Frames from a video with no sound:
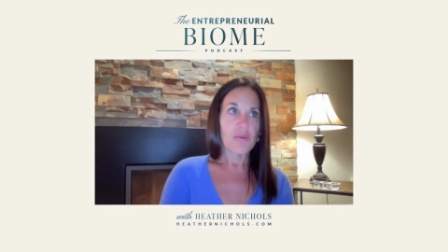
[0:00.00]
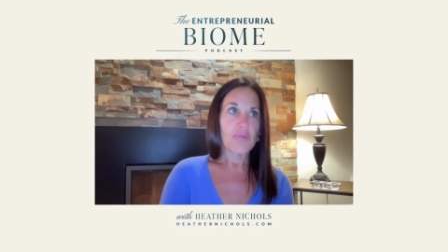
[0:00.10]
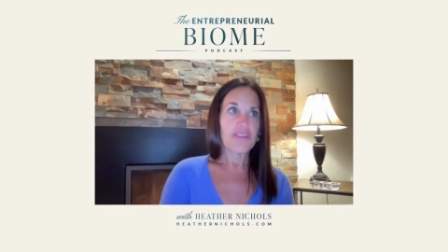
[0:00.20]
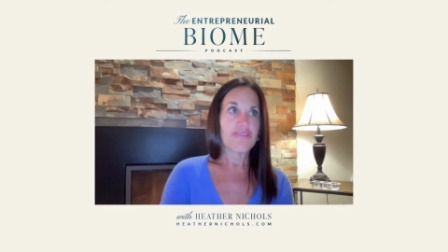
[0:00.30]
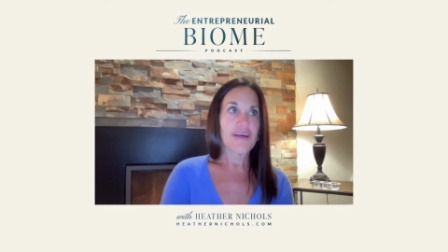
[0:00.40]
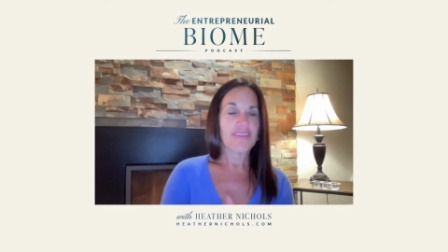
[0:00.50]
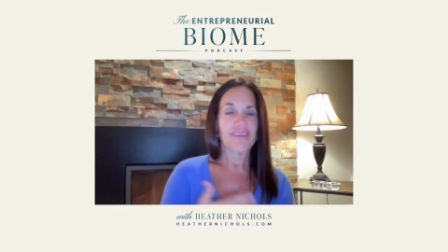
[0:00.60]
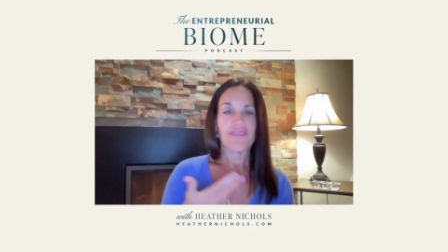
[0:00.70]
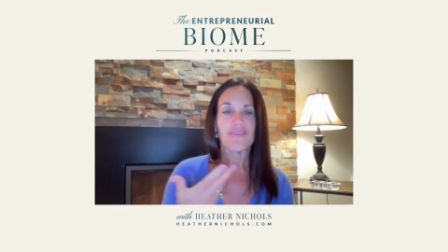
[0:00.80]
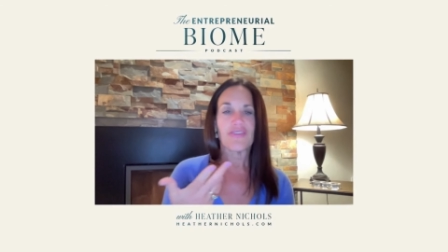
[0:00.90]
But it's not
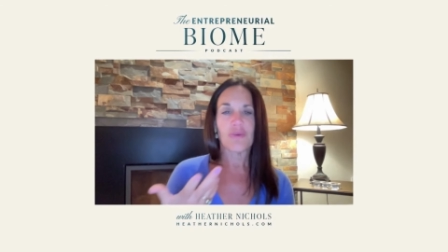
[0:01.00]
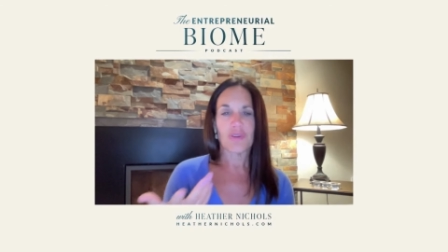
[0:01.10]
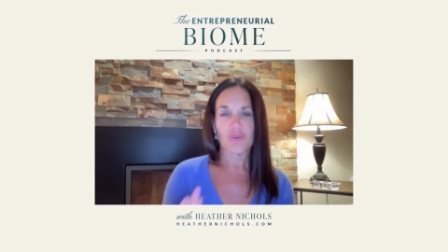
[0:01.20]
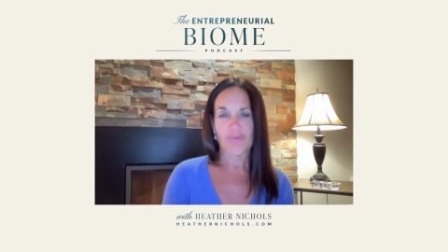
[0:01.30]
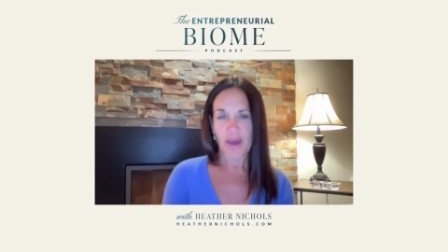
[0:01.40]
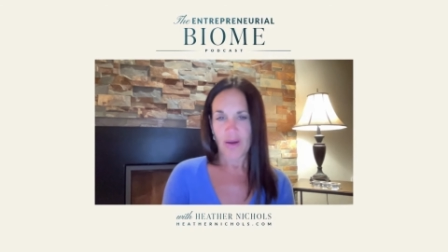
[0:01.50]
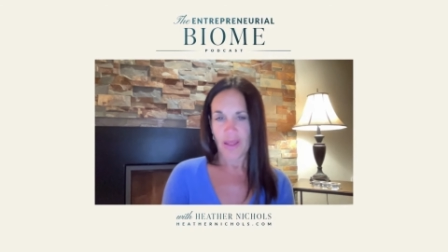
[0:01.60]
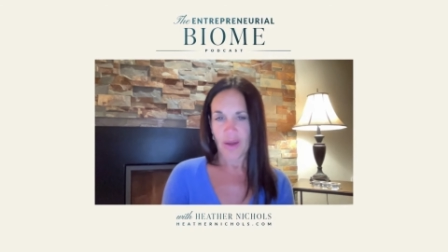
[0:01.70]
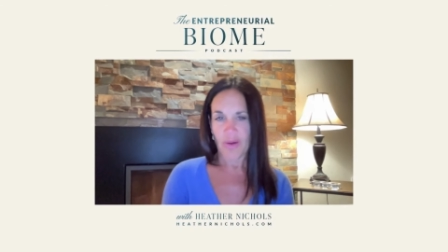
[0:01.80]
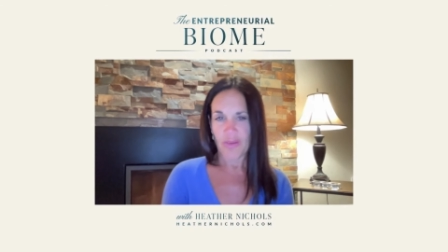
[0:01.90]
even so much about
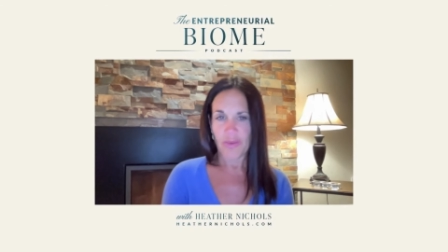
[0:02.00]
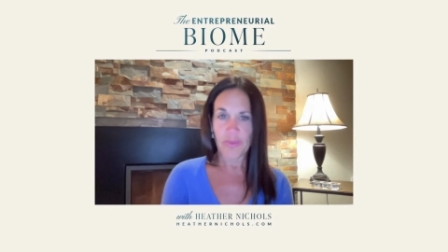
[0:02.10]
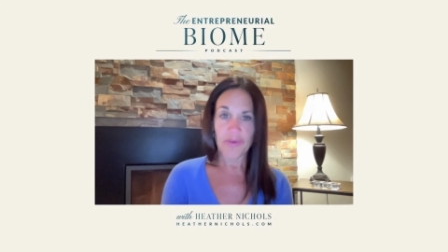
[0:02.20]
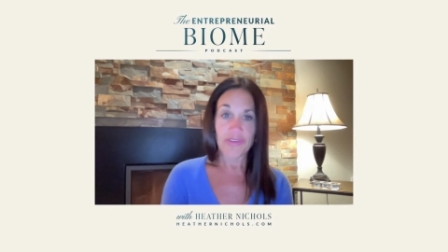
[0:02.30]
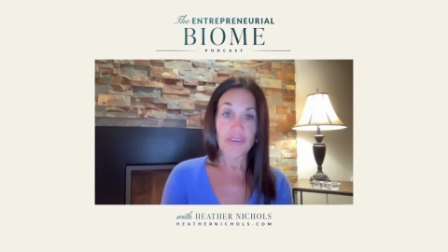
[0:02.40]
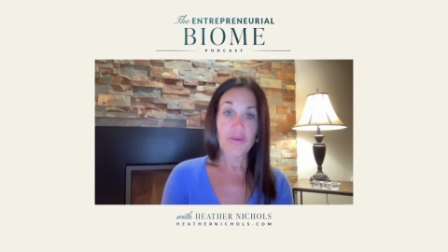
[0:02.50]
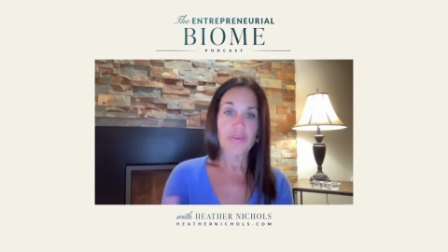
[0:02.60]
how other people see you.